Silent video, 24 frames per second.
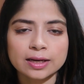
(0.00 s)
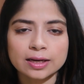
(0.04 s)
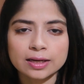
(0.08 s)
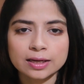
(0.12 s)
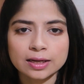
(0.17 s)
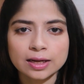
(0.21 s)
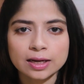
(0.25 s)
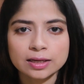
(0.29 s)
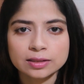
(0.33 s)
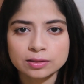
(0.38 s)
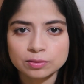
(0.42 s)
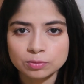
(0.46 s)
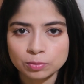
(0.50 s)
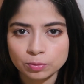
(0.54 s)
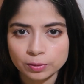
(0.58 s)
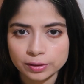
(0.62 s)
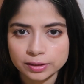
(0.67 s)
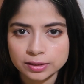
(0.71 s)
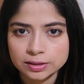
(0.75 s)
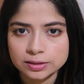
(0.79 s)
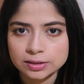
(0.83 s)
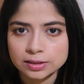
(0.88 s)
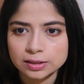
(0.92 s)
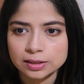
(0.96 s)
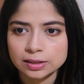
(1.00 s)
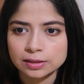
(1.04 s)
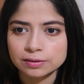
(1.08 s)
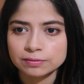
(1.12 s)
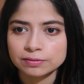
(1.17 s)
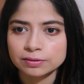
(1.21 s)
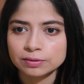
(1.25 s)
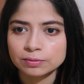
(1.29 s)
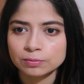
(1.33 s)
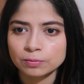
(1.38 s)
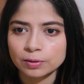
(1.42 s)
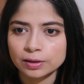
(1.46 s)
any kind of weight
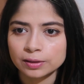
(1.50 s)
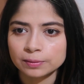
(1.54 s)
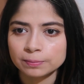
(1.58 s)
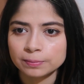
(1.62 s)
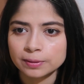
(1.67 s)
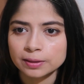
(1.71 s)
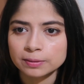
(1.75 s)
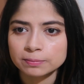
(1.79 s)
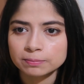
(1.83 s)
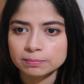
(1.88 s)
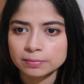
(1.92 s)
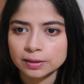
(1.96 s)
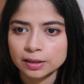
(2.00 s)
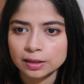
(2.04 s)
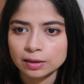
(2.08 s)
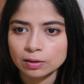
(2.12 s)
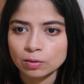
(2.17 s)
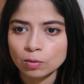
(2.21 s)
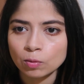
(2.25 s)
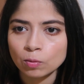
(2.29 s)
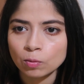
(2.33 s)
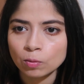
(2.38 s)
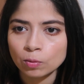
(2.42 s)
even while pumping,